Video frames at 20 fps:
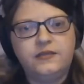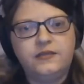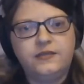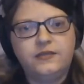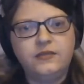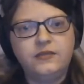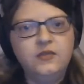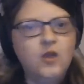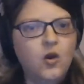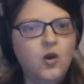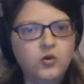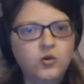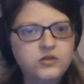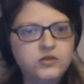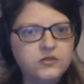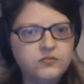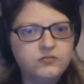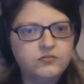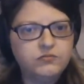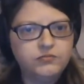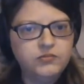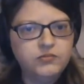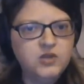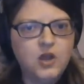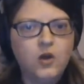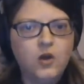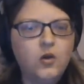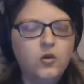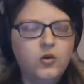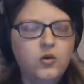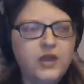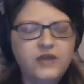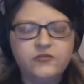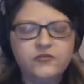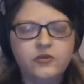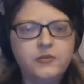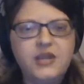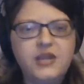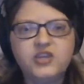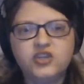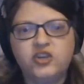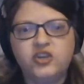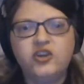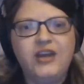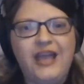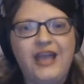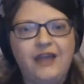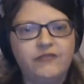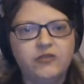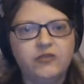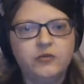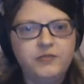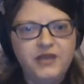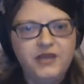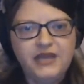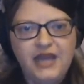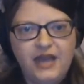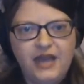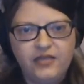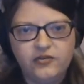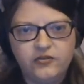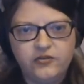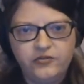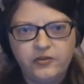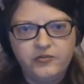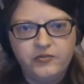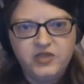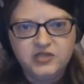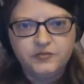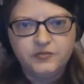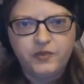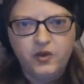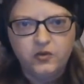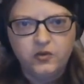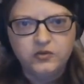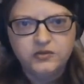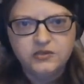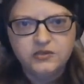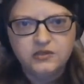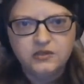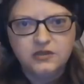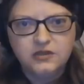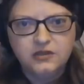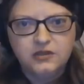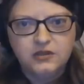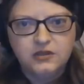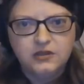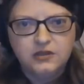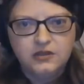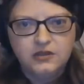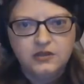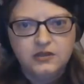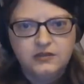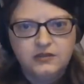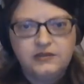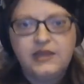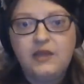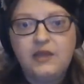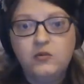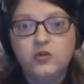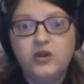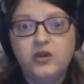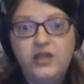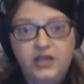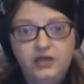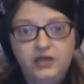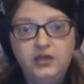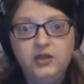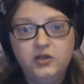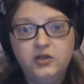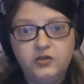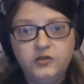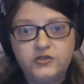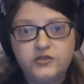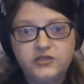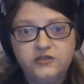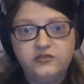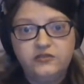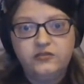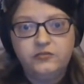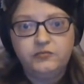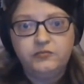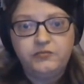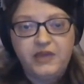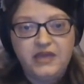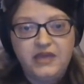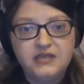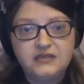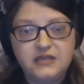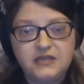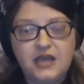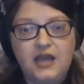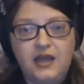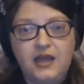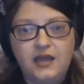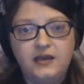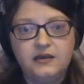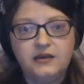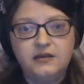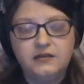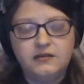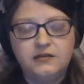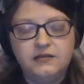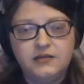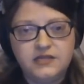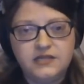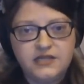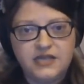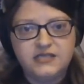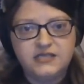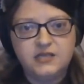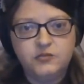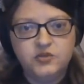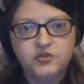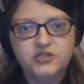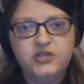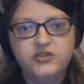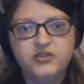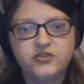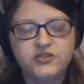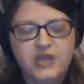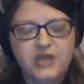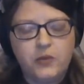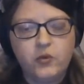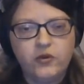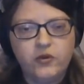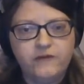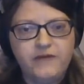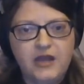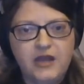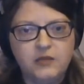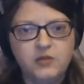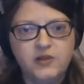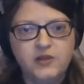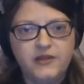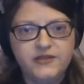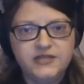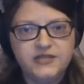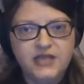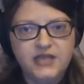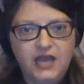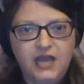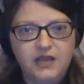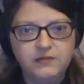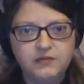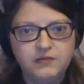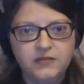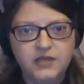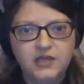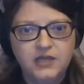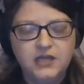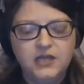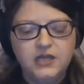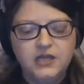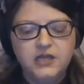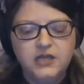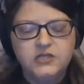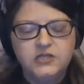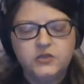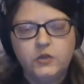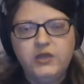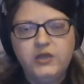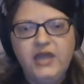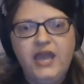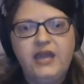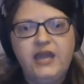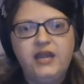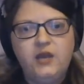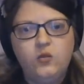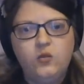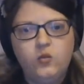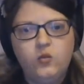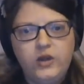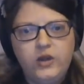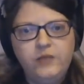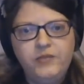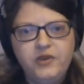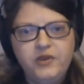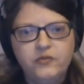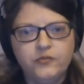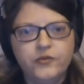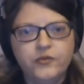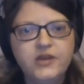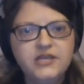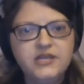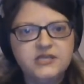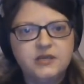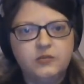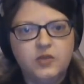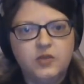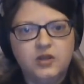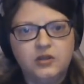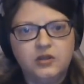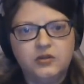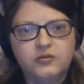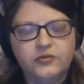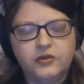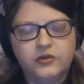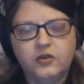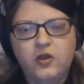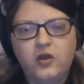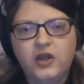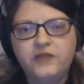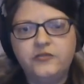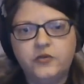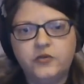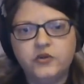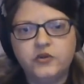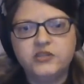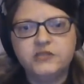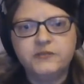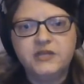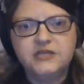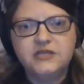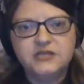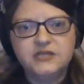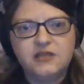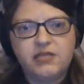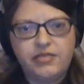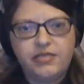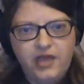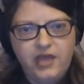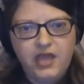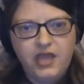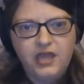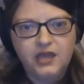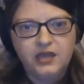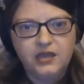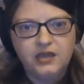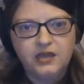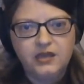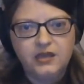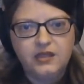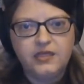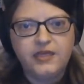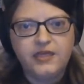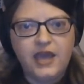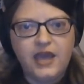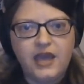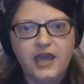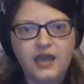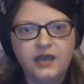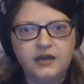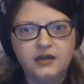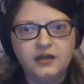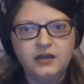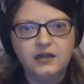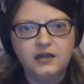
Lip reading: no information could ever be gathered from these bones. They were inconclusive based on the testing procedures that were available at the time. So again, it wouldn't be reasonable for law enforcement to think that,